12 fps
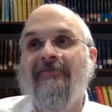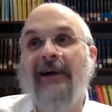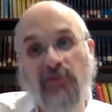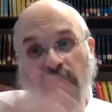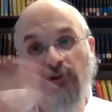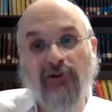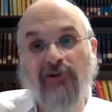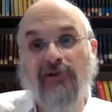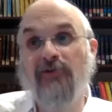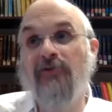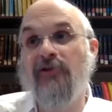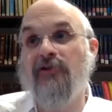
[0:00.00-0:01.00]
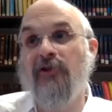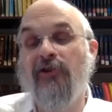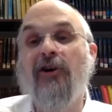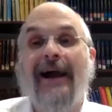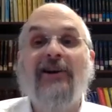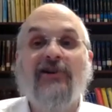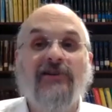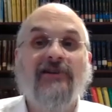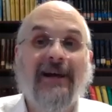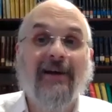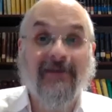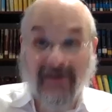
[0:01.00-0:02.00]
As we'll learn soon, the Shulchan Aruch actually
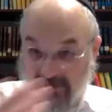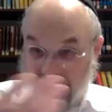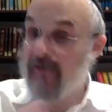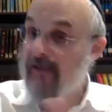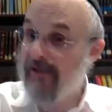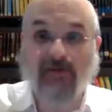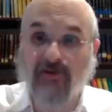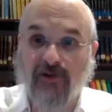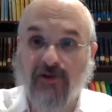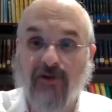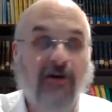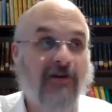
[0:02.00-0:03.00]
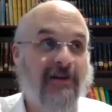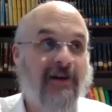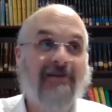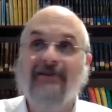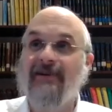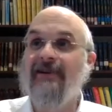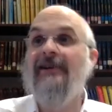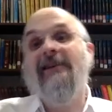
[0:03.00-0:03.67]
says, including the Atar Shulchan Aruch, says,